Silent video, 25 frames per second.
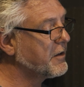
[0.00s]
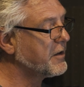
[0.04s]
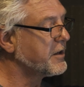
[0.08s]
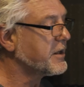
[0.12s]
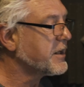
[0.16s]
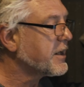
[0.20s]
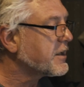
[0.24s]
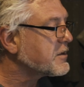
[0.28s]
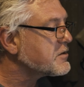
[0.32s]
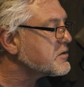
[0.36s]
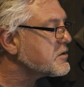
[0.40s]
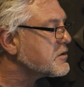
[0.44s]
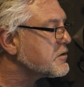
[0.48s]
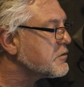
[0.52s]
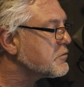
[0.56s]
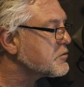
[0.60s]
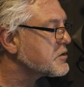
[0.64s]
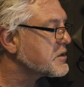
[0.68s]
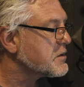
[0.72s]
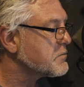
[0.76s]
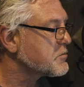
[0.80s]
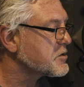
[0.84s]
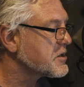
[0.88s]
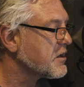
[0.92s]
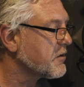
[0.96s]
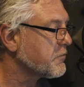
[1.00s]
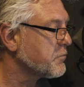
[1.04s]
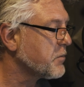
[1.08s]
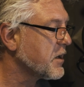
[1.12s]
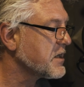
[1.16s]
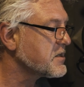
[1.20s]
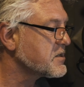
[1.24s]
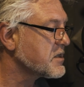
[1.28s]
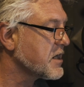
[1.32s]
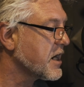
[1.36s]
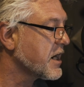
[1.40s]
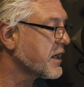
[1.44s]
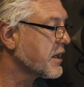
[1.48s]
He excused himself
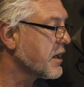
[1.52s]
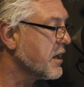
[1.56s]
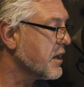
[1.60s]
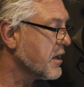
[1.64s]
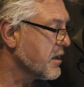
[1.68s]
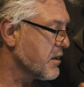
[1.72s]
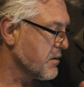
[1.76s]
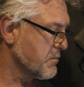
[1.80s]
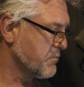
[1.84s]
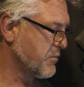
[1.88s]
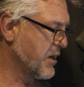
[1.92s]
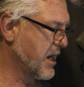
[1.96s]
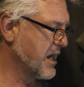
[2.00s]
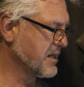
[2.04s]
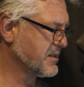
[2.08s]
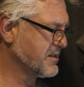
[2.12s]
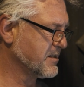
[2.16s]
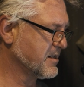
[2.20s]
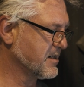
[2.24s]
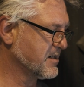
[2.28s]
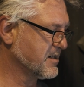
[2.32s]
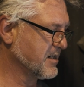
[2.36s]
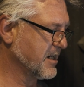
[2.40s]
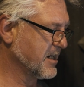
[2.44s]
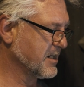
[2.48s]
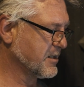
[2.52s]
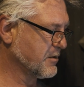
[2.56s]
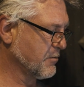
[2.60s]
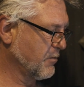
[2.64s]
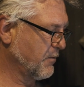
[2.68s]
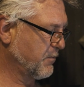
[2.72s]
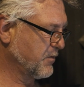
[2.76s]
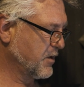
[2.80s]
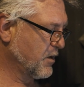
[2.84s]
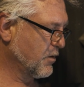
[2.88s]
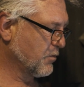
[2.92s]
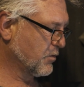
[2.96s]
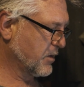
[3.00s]
by saying, "Best to see to
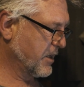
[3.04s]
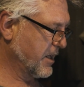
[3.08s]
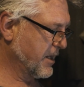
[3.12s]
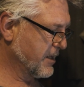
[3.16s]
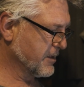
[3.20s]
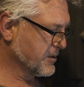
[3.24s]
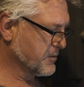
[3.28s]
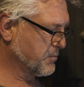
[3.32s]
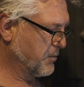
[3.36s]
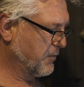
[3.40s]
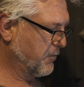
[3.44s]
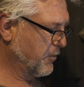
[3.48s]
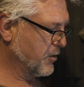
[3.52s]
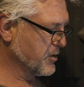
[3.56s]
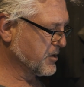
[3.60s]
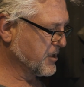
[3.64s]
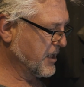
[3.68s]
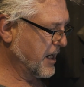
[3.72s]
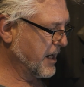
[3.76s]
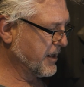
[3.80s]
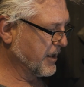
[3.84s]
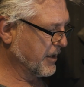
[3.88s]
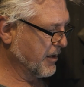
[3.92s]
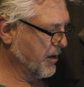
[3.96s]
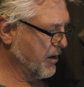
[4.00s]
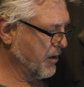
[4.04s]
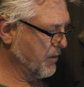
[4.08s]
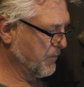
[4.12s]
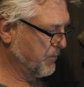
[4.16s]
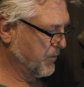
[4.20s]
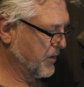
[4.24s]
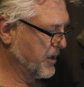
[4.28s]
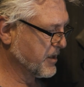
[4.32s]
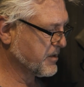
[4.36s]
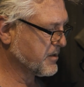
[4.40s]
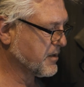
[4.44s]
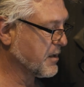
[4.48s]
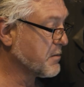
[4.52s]
a few things before setting
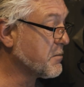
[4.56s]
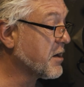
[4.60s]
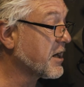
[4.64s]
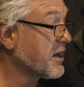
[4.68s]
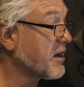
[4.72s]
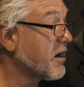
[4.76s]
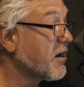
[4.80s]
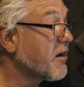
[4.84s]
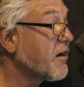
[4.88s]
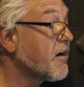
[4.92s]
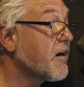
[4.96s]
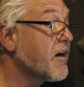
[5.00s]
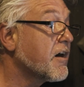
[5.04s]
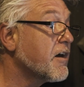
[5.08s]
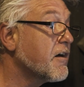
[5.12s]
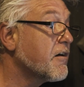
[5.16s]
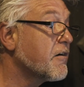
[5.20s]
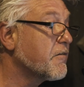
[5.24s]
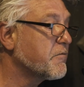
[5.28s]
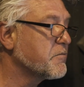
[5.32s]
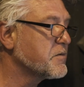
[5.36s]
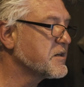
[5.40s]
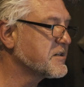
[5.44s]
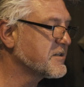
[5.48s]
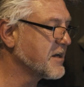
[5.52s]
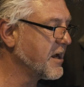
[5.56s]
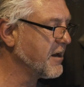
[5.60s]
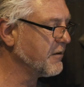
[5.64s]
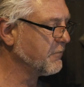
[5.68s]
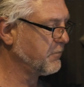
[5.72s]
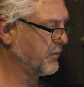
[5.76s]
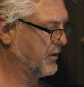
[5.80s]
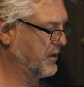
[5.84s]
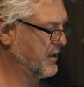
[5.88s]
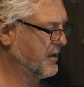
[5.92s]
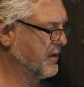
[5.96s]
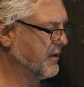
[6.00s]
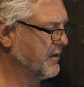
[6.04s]
off, lest I make a liar of
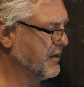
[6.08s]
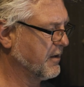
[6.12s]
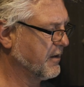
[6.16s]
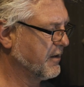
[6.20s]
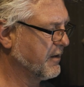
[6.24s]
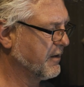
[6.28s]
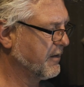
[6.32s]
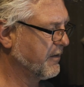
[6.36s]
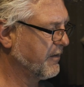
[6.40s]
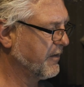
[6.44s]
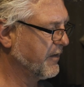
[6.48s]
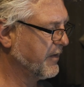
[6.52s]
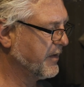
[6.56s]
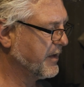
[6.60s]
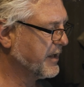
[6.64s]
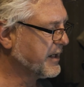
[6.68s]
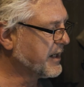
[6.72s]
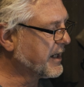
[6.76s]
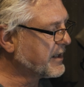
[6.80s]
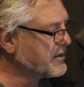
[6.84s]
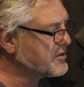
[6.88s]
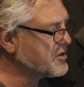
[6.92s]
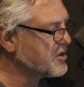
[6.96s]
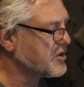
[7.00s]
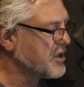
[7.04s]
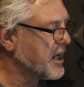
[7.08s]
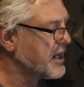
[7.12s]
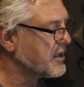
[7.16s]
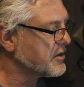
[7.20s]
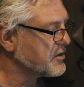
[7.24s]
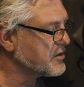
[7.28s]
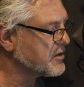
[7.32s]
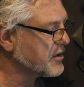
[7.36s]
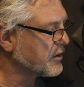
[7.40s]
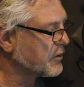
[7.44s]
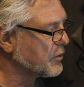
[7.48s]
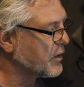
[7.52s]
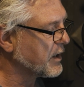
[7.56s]
myself." He
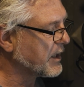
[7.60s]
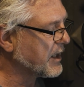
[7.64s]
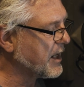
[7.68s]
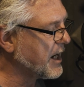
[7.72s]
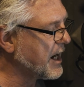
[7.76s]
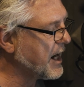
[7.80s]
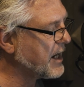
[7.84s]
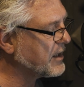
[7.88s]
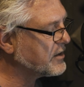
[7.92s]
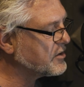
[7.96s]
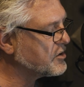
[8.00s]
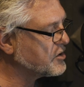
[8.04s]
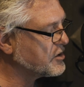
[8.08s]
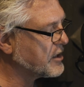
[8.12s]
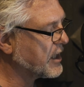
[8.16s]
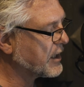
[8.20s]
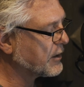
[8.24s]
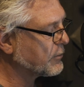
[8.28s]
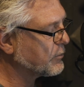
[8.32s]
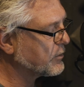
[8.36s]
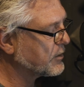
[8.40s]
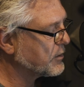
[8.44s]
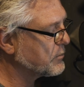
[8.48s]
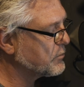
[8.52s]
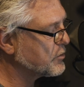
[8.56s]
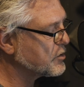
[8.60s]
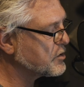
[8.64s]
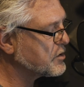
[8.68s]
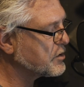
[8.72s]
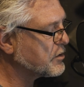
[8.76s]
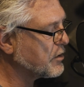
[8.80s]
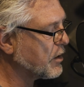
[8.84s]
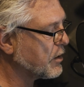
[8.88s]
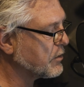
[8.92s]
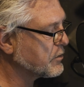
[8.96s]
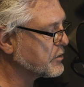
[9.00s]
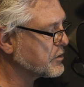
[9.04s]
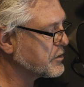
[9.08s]
exchanged a quick handshake with the
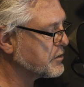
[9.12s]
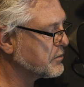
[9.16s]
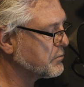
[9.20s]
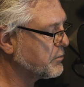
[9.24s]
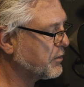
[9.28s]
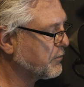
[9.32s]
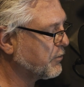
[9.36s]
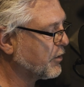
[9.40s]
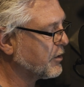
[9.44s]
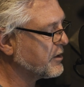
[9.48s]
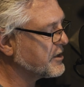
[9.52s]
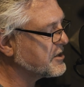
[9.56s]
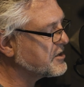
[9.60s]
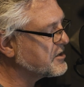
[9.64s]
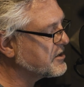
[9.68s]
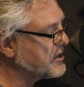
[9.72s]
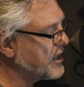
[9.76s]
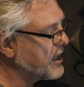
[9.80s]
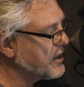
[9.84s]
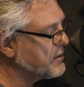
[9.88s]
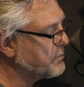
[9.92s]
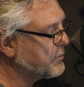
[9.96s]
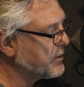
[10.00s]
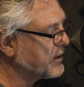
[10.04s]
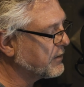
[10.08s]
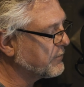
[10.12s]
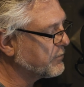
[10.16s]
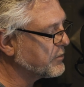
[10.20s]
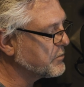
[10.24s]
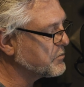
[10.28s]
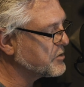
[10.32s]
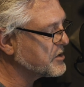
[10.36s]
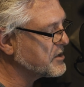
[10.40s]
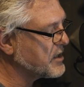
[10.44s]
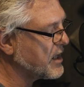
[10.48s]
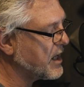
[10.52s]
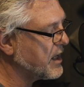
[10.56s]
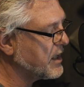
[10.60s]
Muscos before escaping
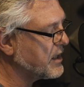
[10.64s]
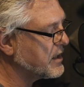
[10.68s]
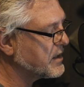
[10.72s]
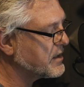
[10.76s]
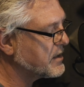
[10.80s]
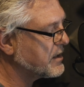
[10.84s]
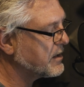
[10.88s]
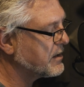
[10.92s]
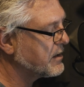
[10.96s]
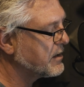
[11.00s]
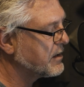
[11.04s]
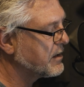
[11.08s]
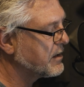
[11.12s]
from sight.